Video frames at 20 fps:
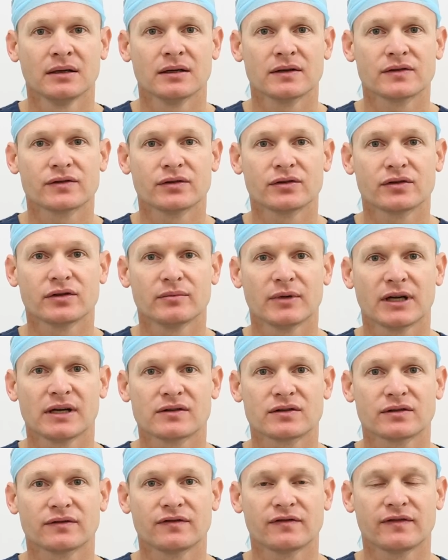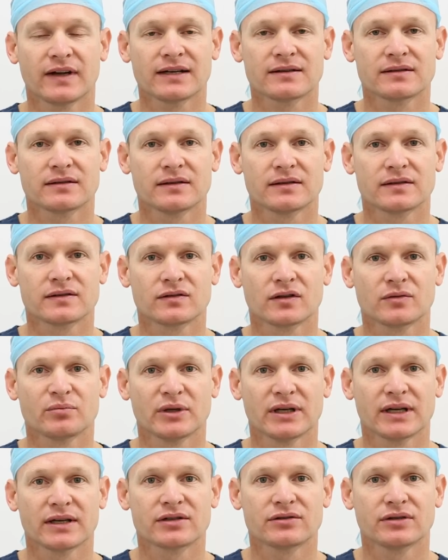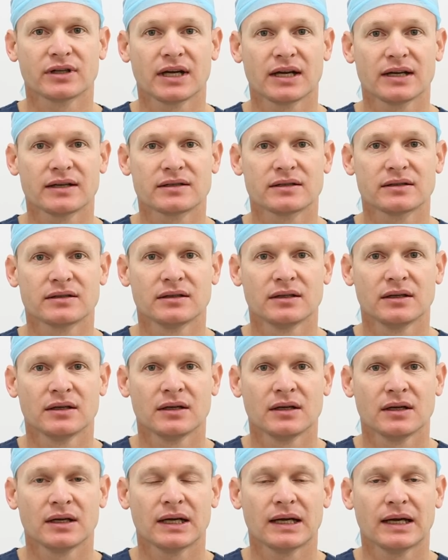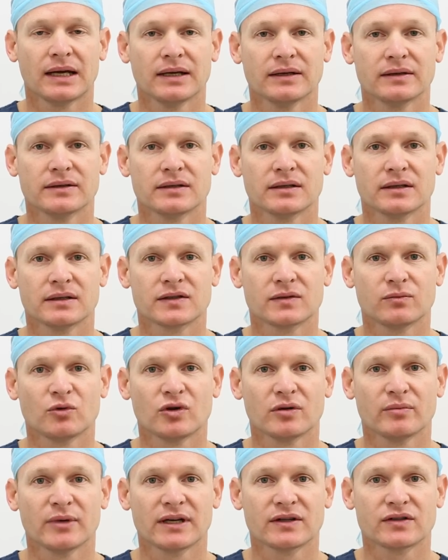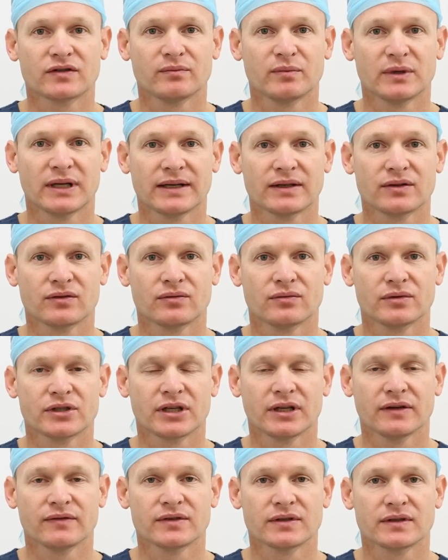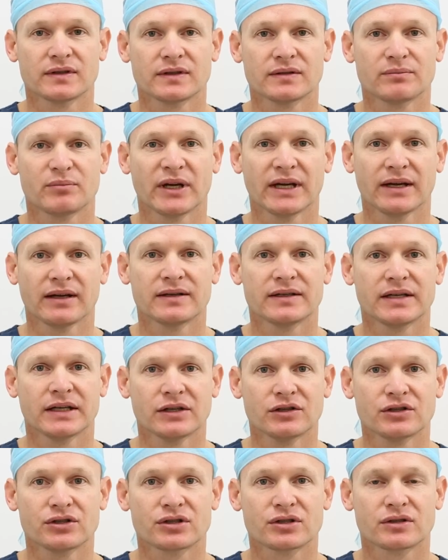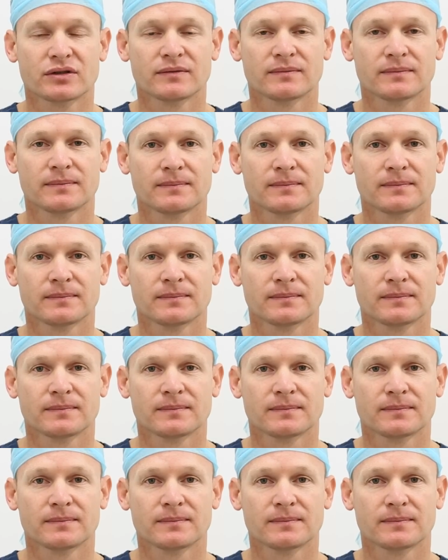a certain amount of fat that has not been extricated, and a small amount of blood which gives it the pink tinge.